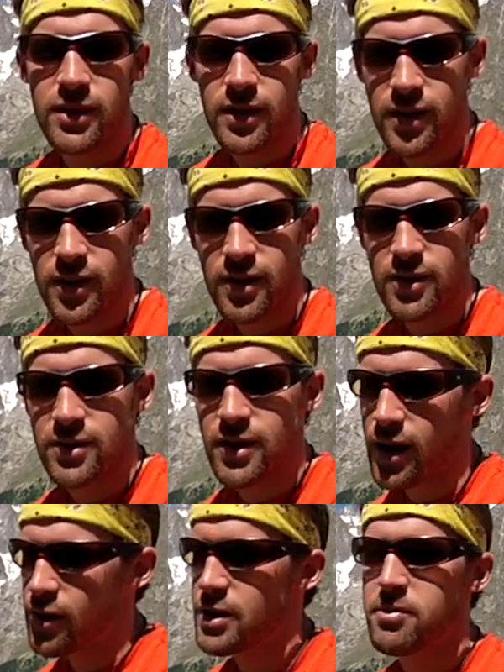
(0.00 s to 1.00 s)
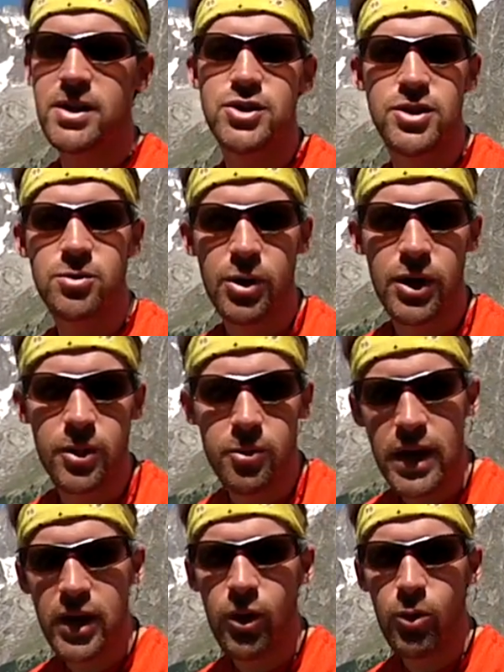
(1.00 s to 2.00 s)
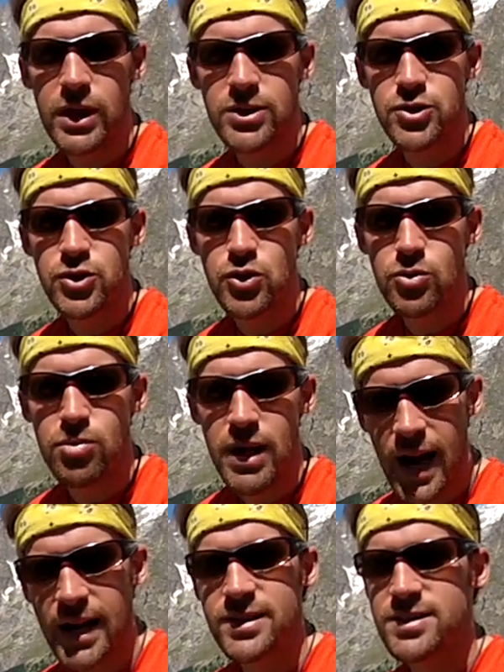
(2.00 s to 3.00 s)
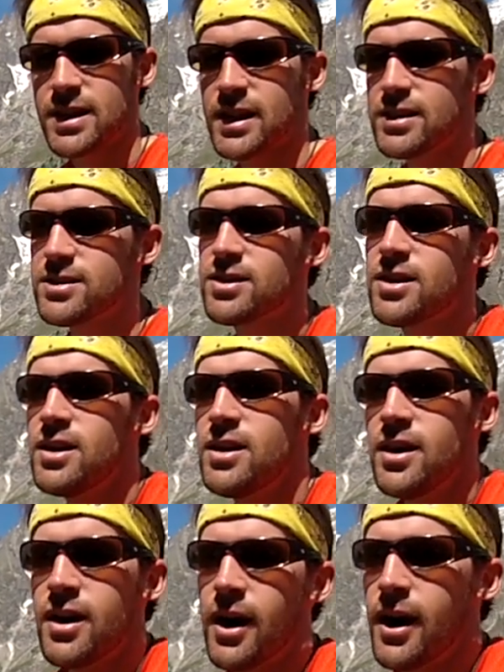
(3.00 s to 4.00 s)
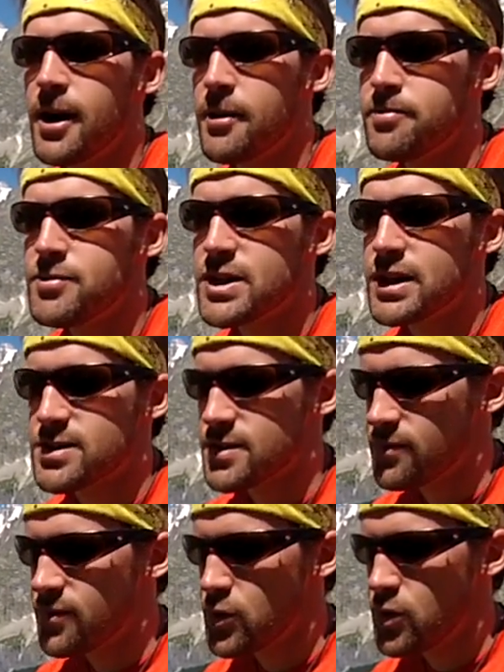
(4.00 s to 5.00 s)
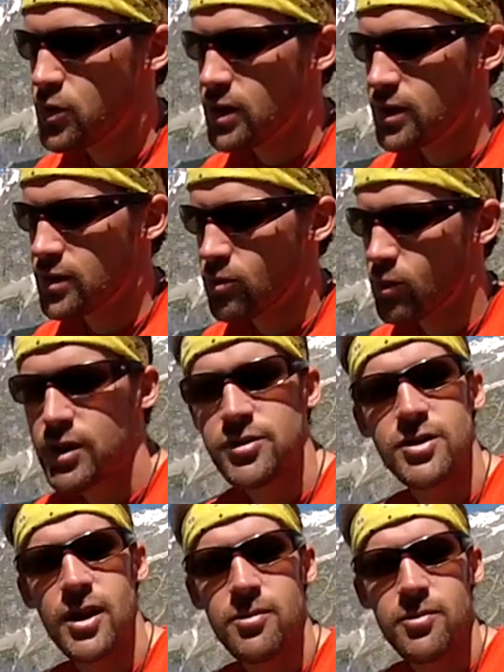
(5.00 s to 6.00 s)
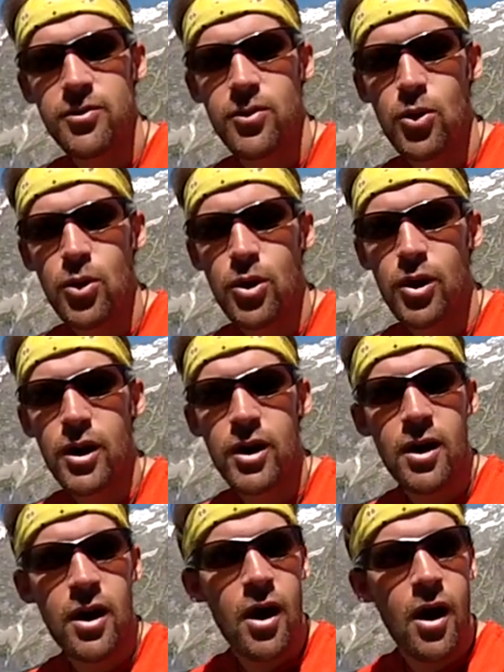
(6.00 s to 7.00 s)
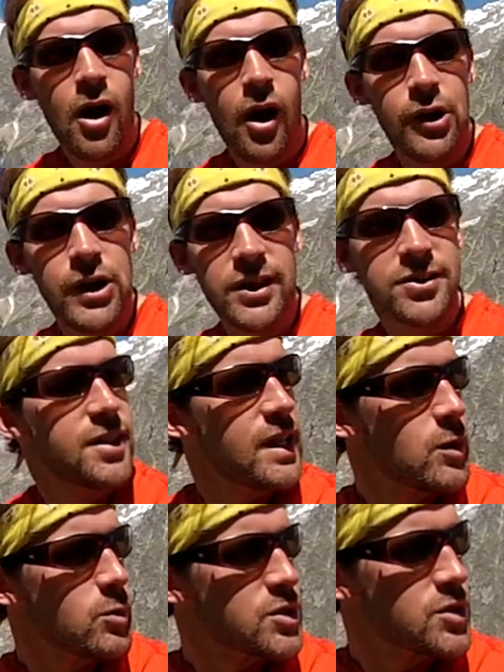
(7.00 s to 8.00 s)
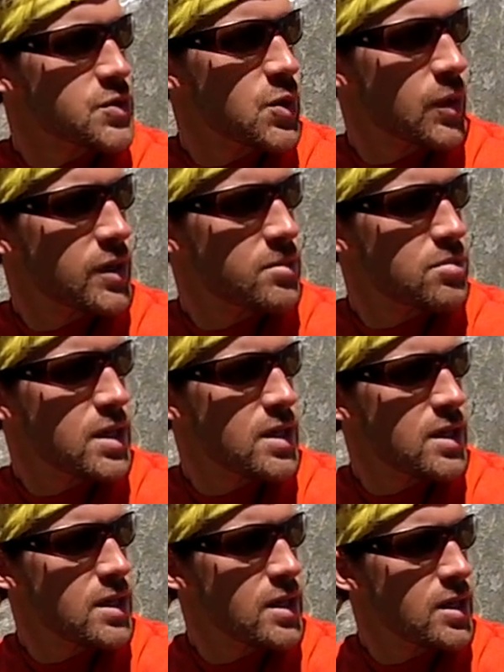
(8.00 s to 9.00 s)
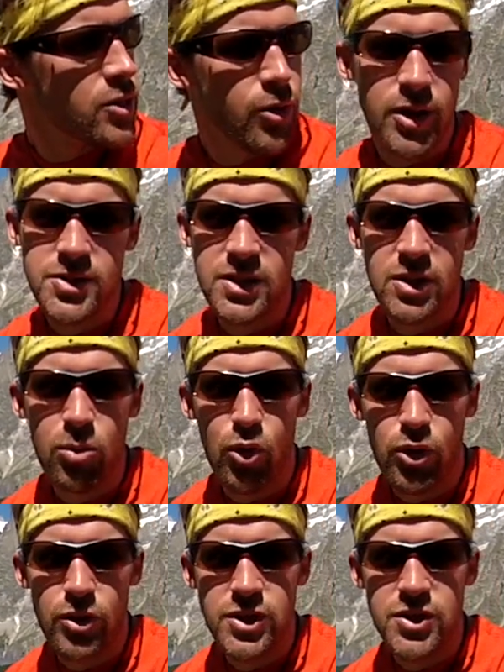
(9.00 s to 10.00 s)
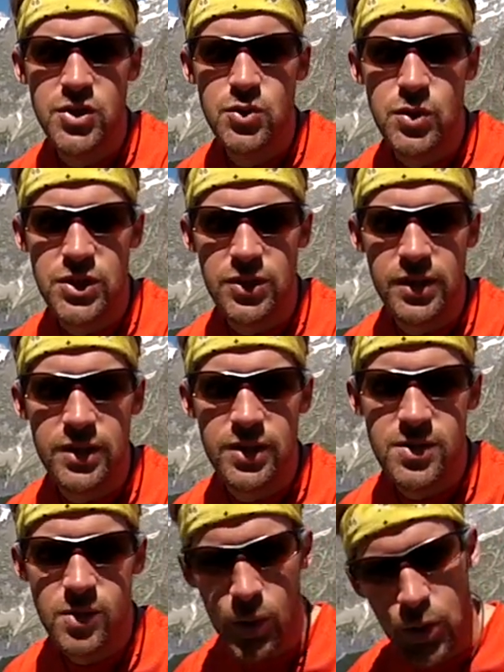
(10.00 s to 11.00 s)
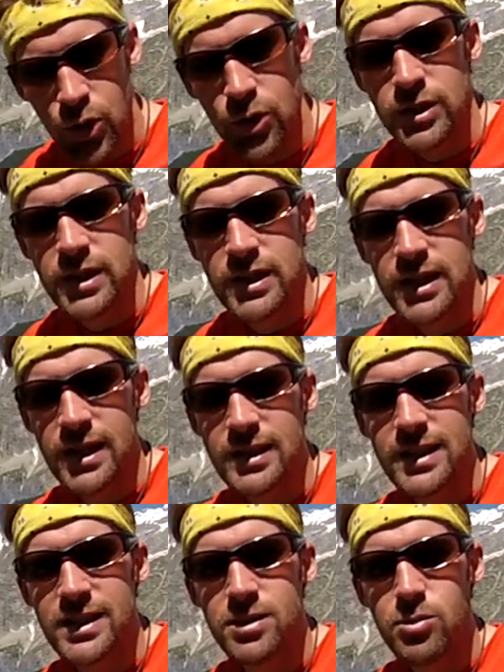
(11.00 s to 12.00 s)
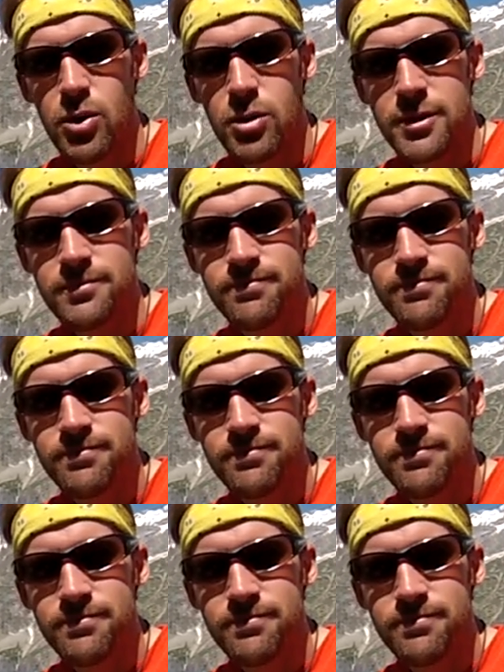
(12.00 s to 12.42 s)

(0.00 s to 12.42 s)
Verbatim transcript: And I already mentioned we're going to make our way to Bonatti tonight um, to get some food and rest up for our next day, which is going to be crossing the border into Switzerland, because we're currently in Italy at the moment.